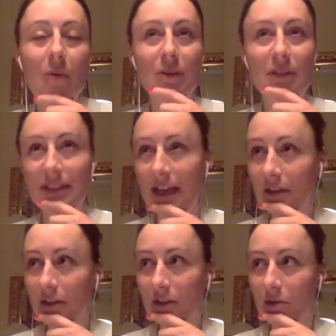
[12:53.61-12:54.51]
Was that a
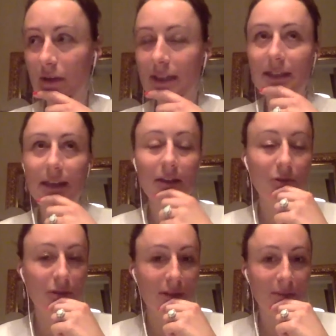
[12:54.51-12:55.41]
good choice? Did I
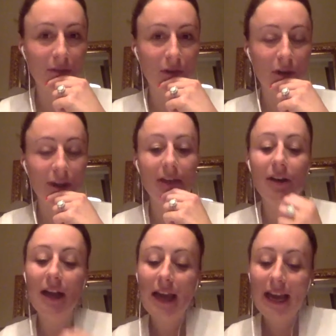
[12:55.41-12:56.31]
do something wrong here?